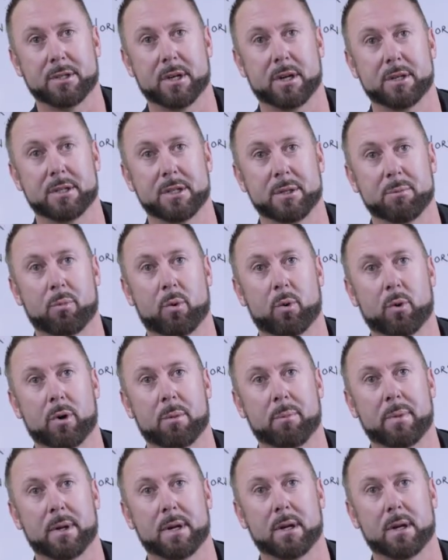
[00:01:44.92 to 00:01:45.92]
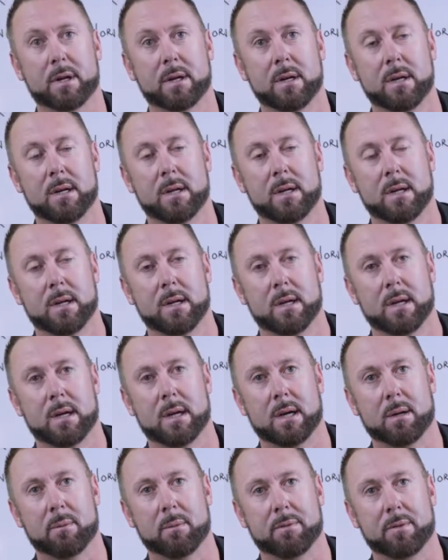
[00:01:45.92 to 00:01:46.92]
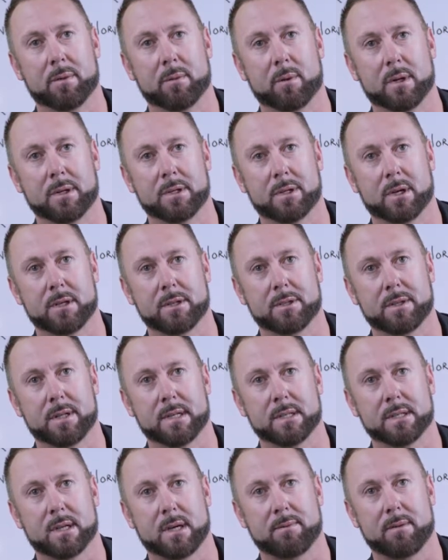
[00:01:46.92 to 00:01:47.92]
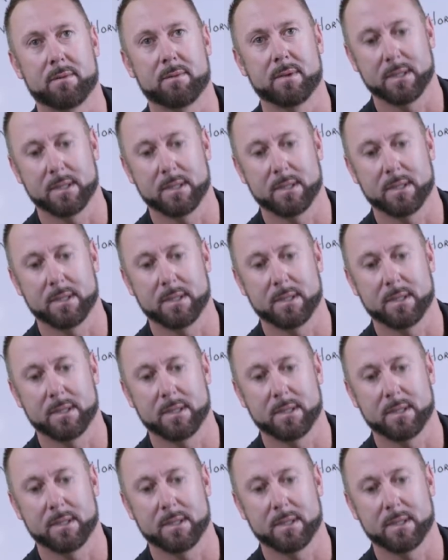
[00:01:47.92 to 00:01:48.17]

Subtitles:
charging port up here if you want to charge things off of